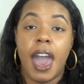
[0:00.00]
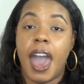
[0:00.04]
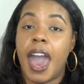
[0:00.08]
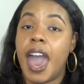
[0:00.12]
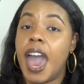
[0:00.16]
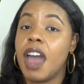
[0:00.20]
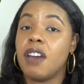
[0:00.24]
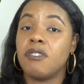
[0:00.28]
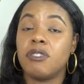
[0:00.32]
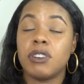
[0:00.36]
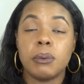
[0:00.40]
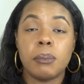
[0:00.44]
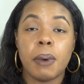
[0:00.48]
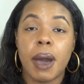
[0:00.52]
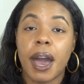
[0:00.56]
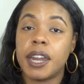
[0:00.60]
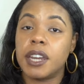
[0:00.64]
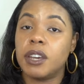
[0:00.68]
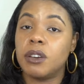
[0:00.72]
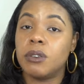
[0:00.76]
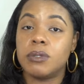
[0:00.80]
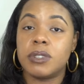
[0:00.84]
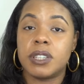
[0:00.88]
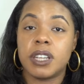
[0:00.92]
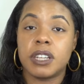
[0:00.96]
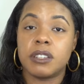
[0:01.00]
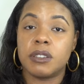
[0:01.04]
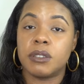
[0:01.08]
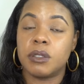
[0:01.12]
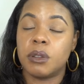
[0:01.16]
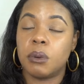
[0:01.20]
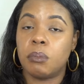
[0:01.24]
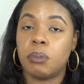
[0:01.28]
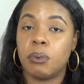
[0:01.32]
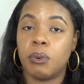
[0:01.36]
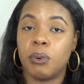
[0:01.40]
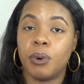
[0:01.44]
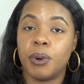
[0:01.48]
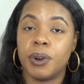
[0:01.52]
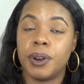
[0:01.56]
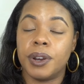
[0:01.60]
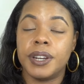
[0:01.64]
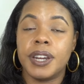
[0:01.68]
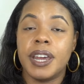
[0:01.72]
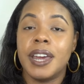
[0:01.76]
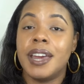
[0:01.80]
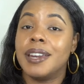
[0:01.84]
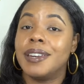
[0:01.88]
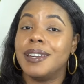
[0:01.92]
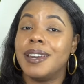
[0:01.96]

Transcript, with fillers: Everybody who sits on the board